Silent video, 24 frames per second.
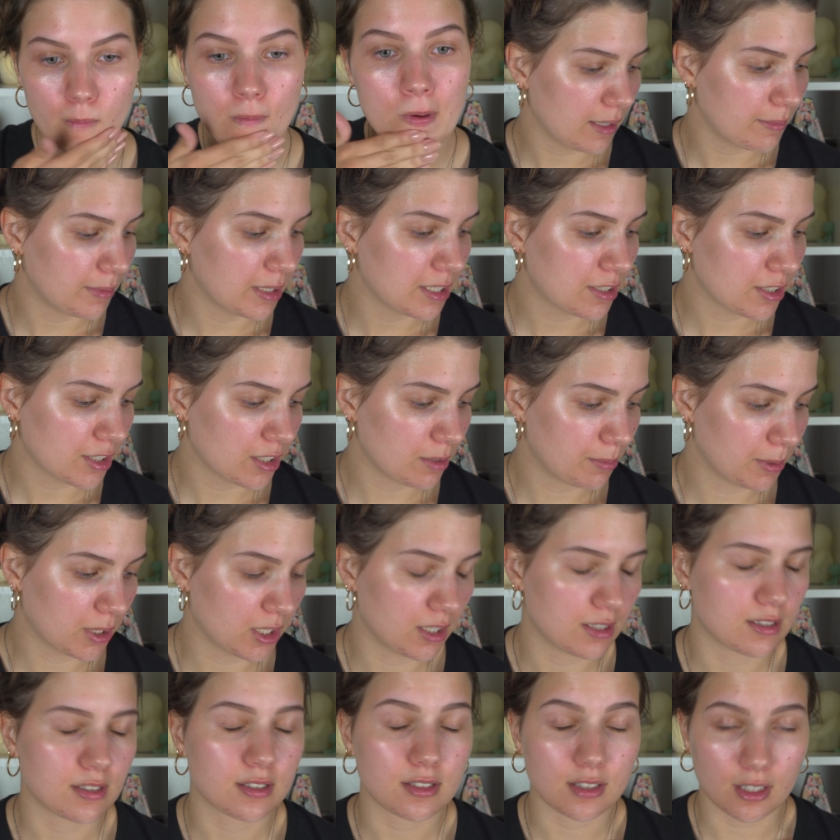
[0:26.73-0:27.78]
I made sure to put
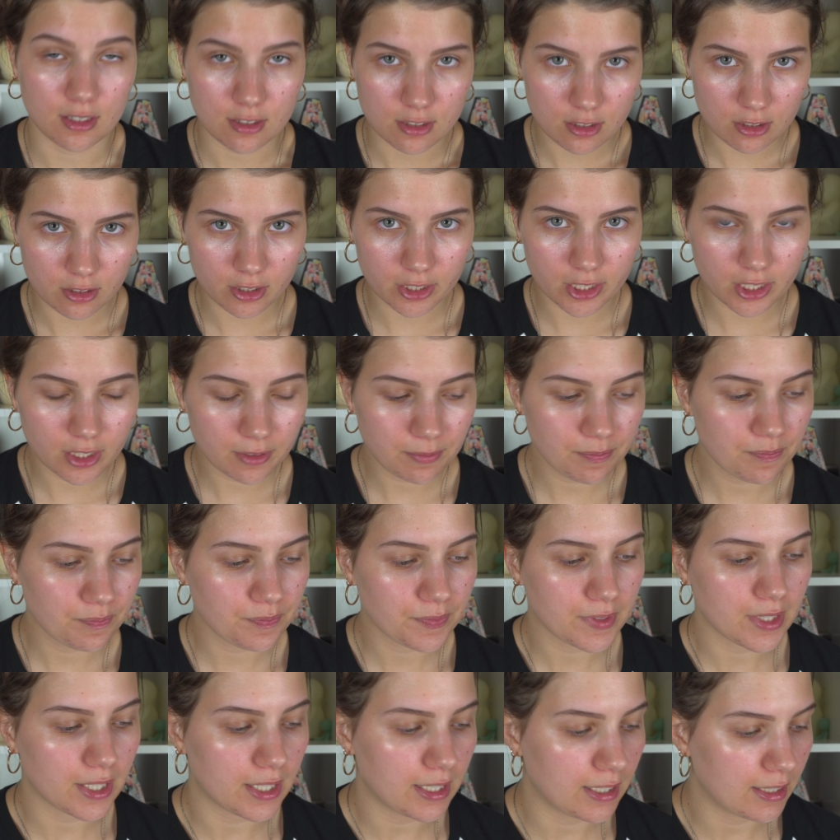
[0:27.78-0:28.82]
on sunscreen,
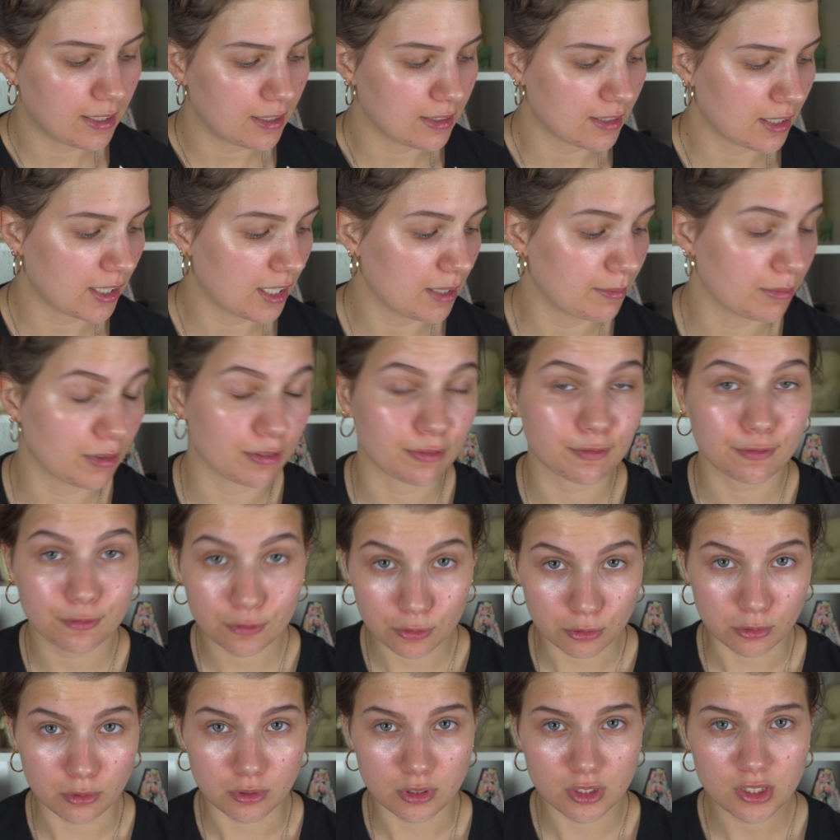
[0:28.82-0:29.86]
and I'm a
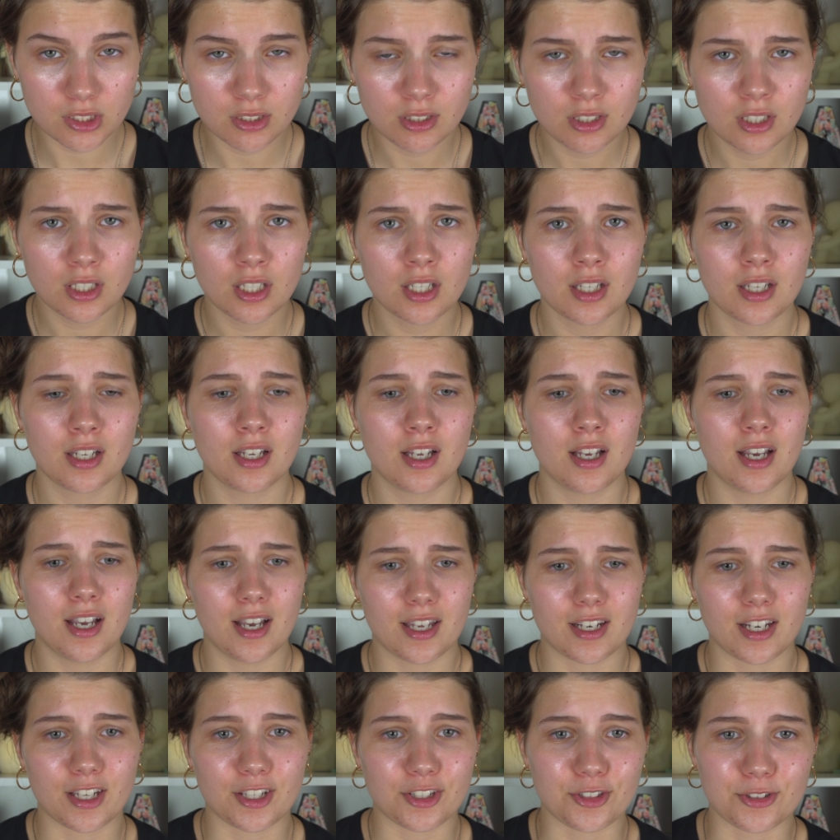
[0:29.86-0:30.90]
fool
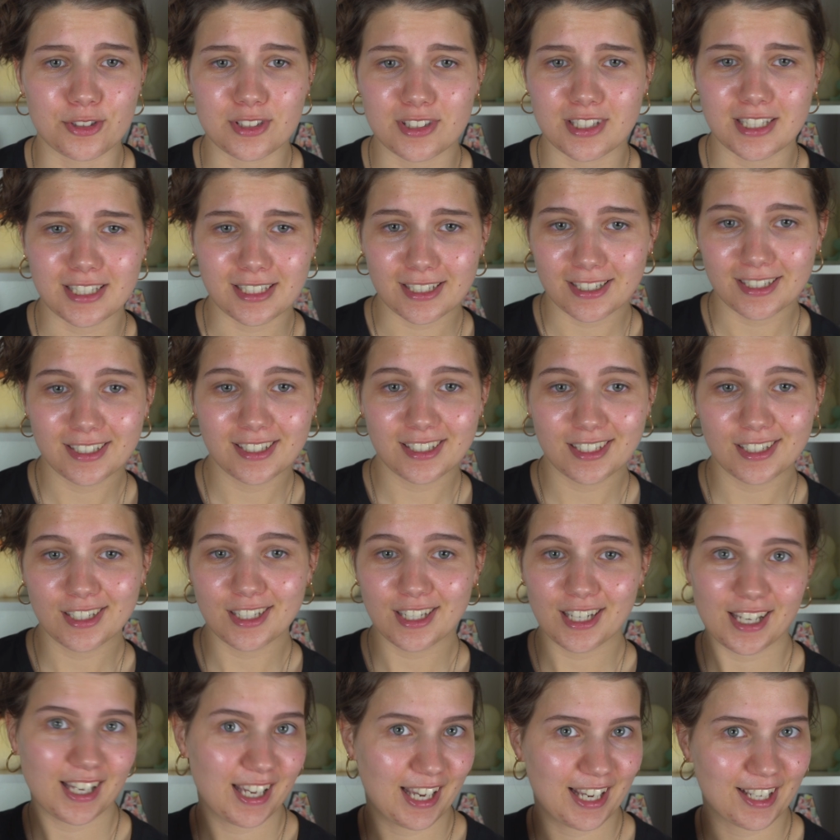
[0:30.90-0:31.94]
and I use
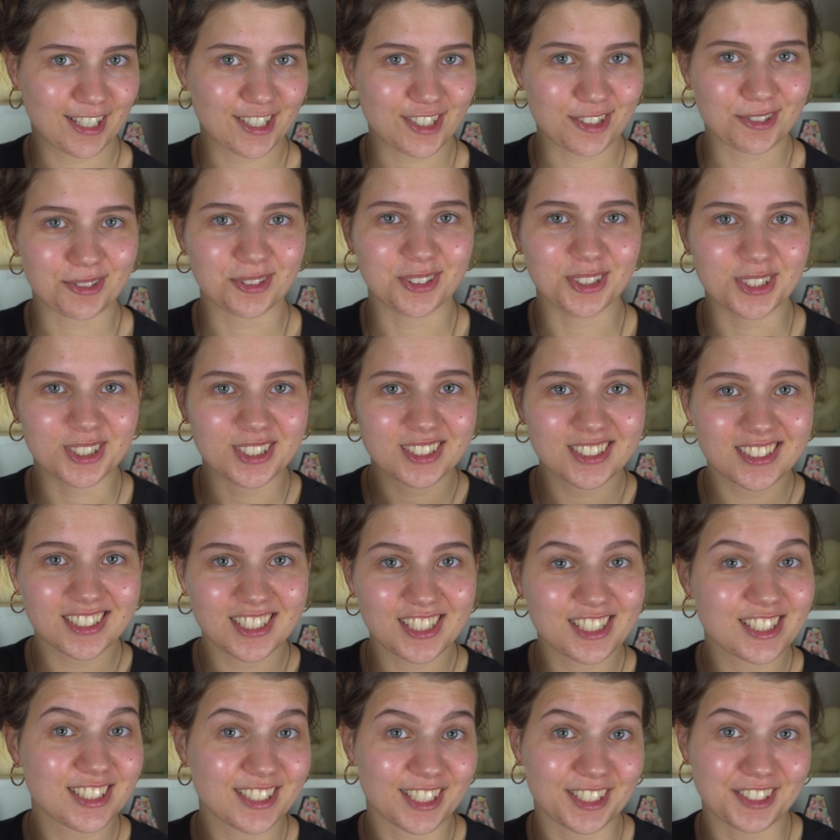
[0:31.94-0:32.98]
actual
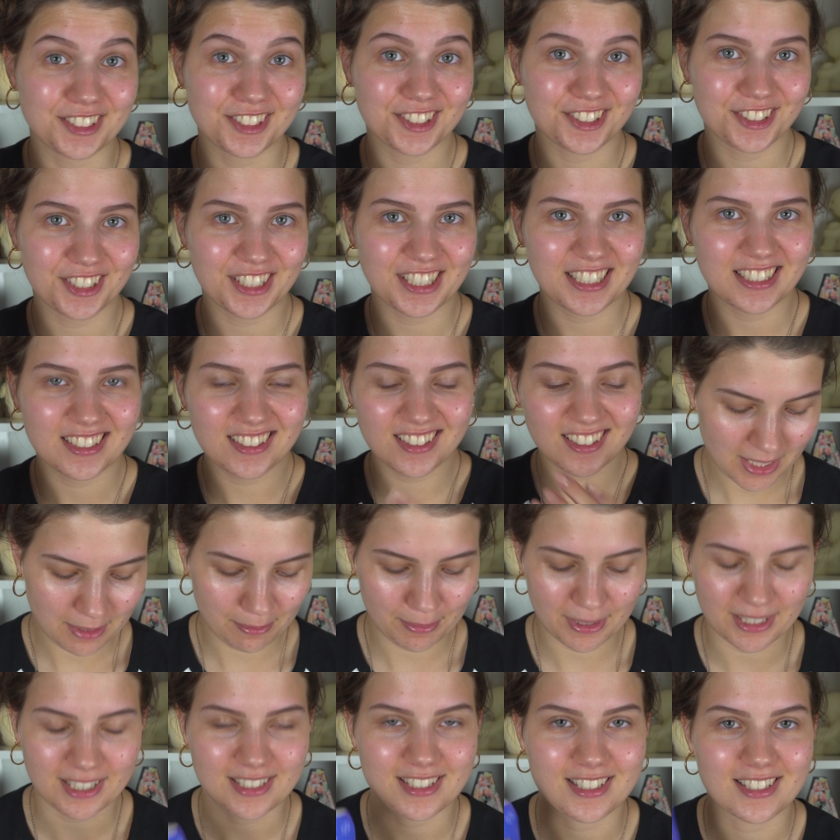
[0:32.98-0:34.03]
sunscreen
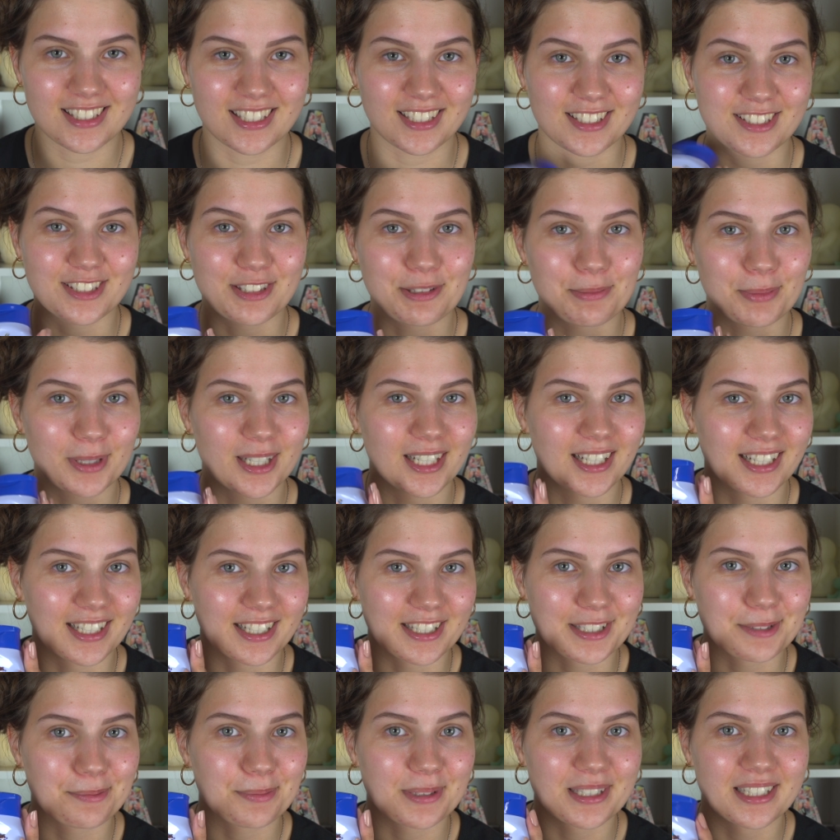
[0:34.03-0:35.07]
because it's super high
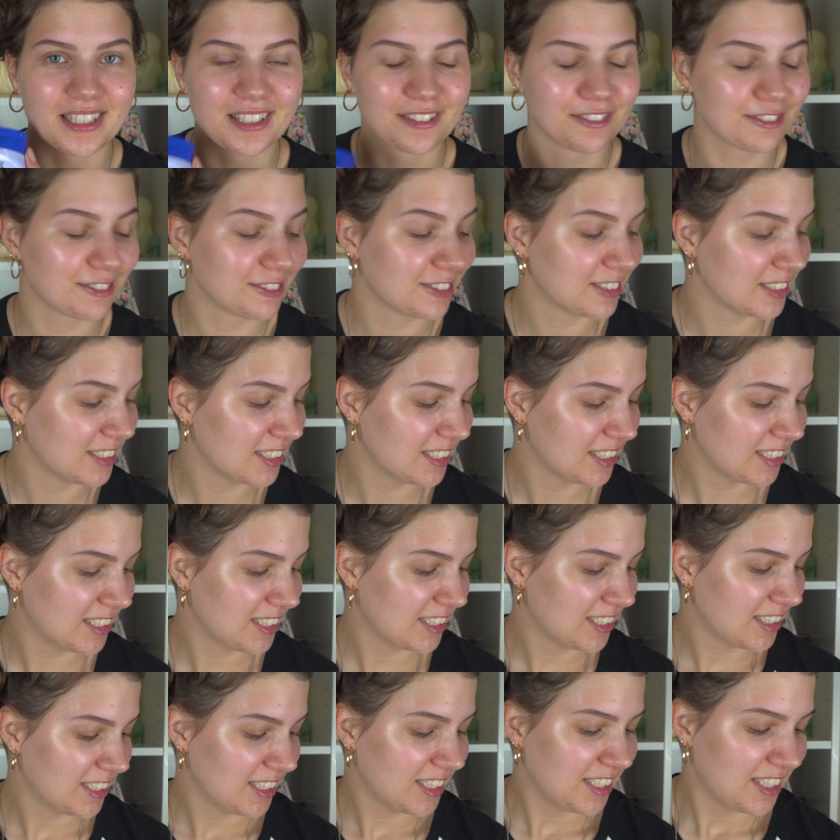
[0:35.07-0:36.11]
SPF.
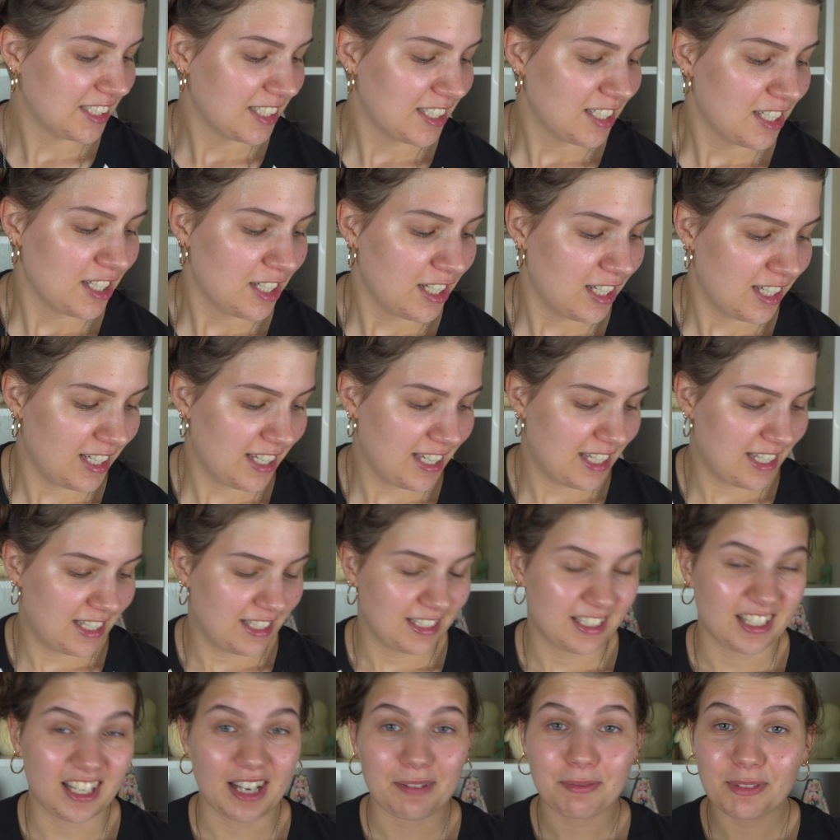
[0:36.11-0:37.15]

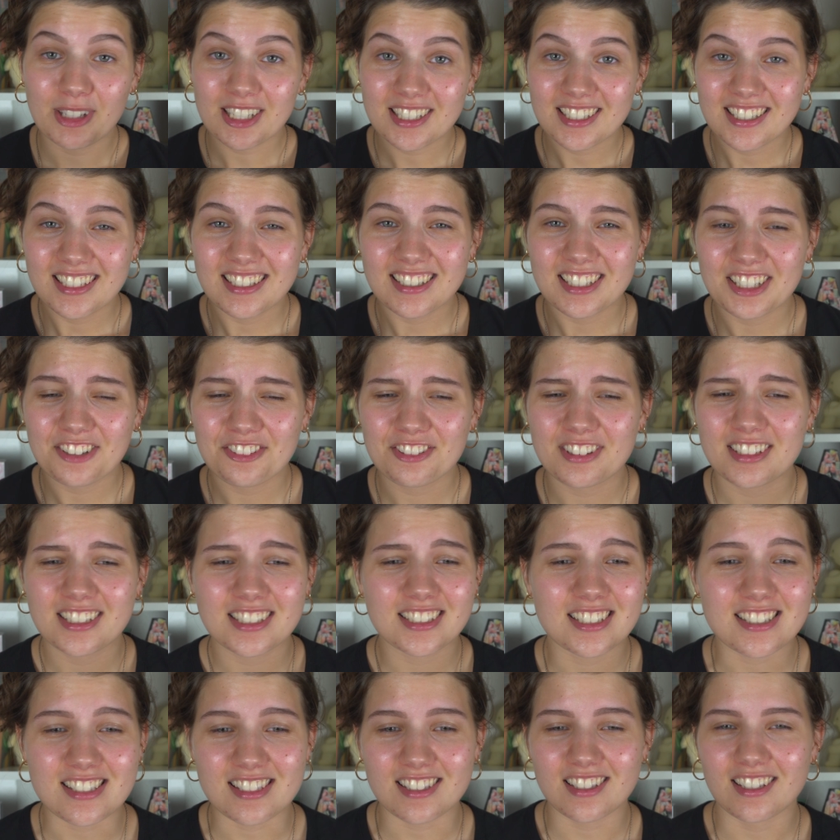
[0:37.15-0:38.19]
And I'm lucky enough that it
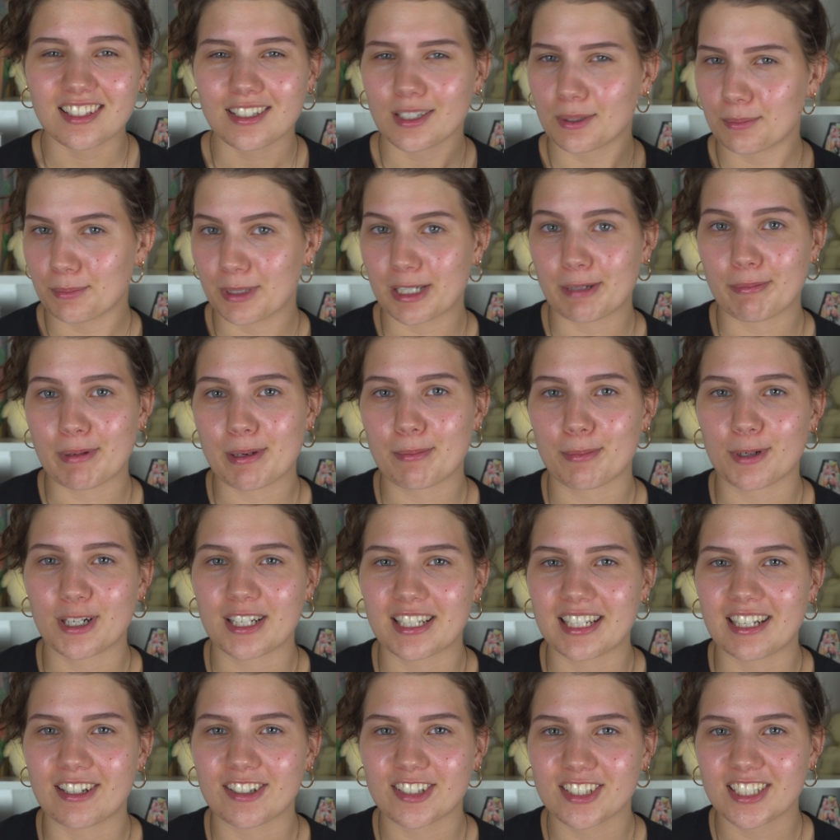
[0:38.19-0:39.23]
doesn't make me
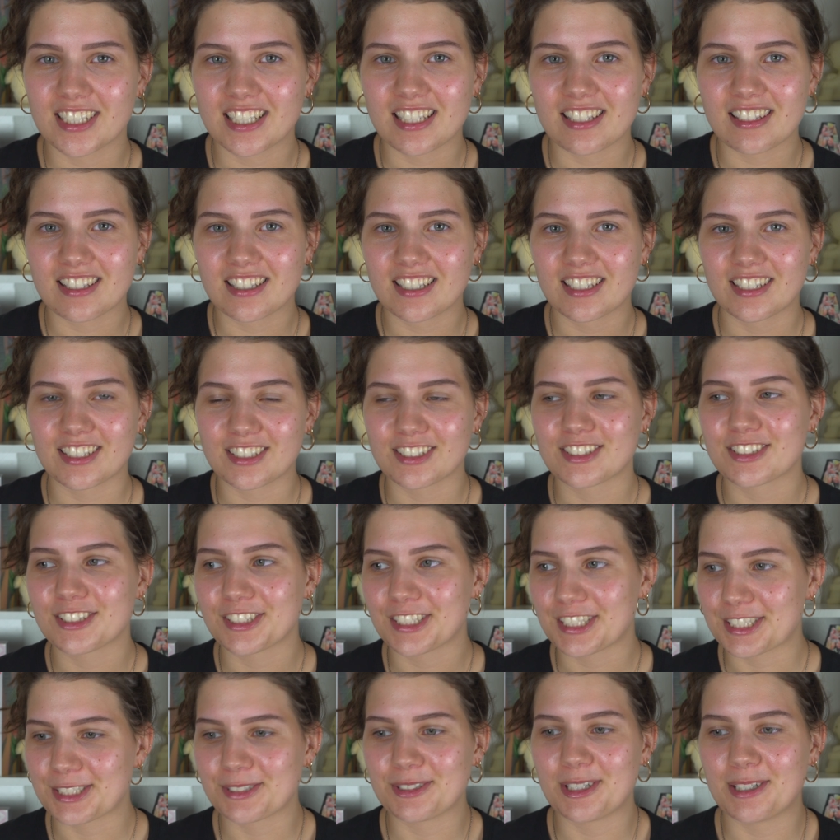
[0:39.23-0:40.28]
break out or anything, so
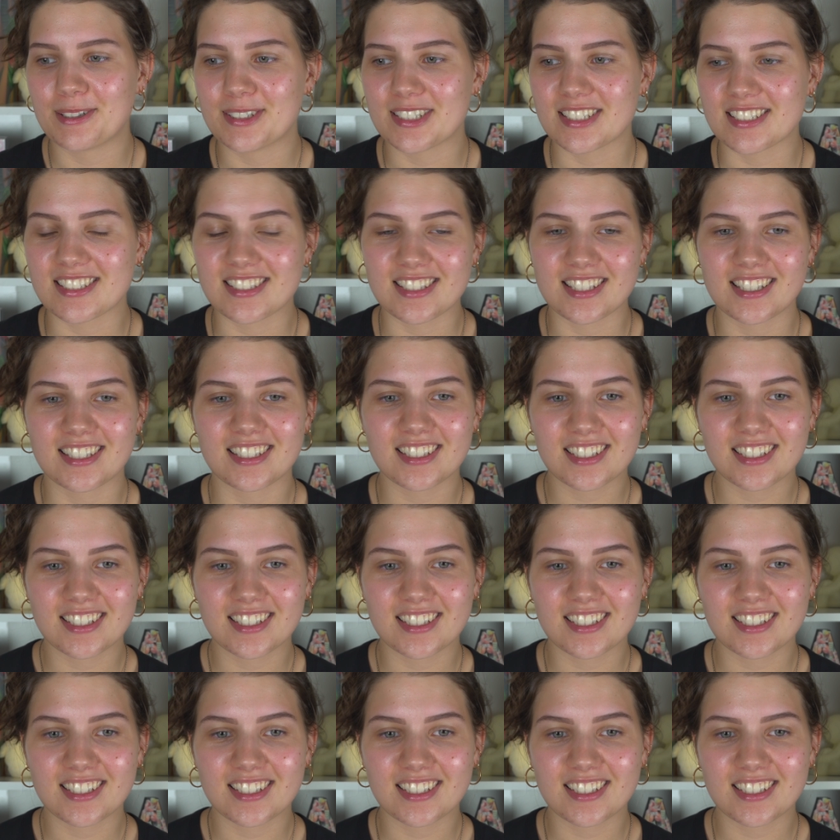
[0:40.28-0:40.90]
that's why I just